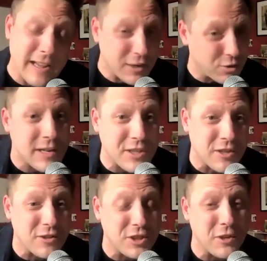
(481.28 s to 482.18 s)
like a
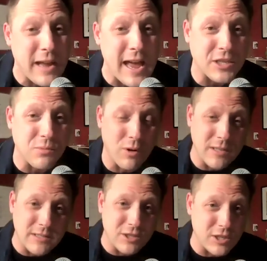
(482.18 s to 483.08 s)
traditional geocache where
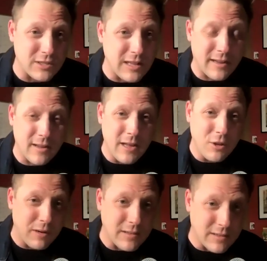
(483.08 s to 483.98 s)
it's just like
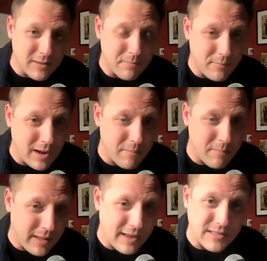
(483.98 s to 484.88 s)
you get to the
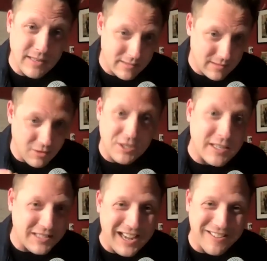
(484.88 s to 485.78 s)
place and there's a
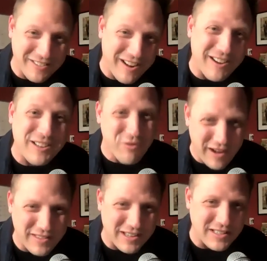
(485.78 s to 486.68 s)
container there and you
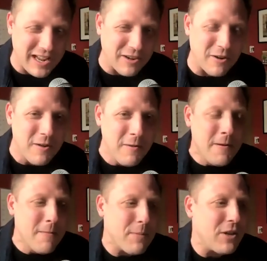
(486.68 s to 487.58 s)
find the container.
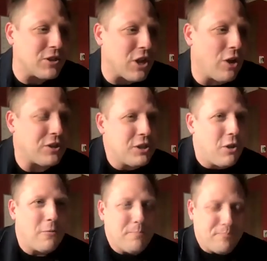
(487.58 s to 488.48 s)
But there's
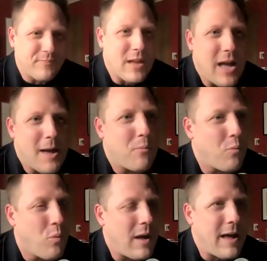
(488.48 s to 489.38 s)
also um,
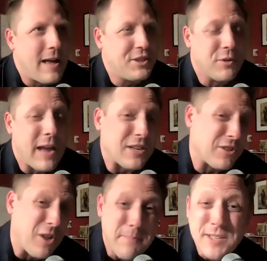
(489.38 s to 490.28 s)
uh, geocaches
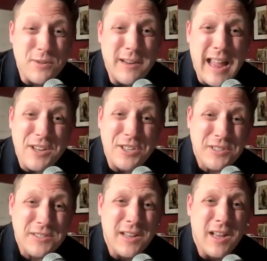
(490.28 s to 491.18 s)
called mystery
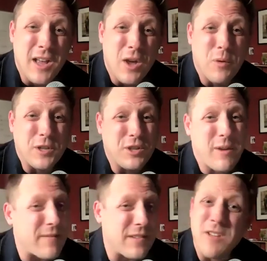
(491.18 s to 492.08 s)
caches, which you
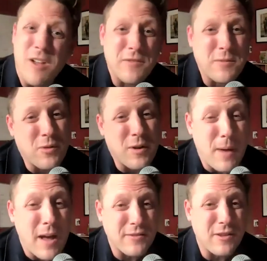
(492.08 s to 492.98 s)
have to solve some sort of
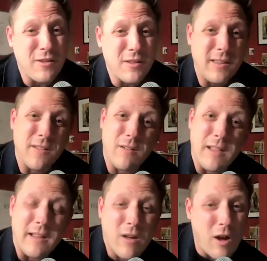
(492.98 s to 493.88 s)
puzzle, either
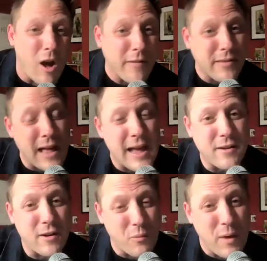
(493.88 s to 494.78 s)
like
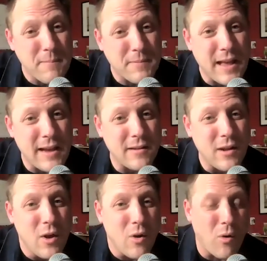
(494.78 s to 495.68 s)
online or on the website,
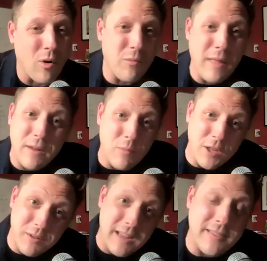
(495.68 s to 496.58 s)
or like when
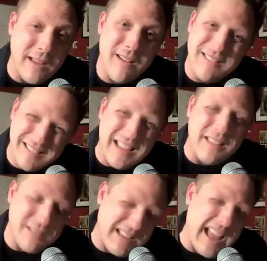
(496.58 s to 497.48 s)
you get there. That
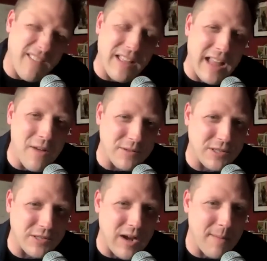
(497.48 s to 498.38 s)
kind of like I was
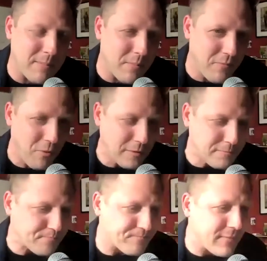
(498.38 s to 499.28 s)
describing before.
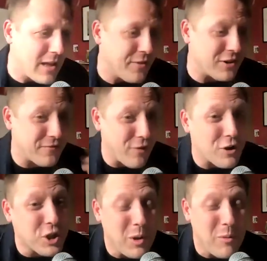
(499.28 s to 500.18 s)
There's
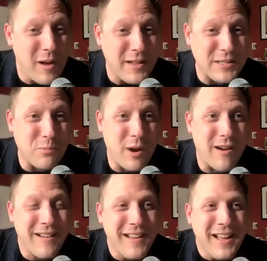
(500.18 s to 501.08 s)
virtual ones where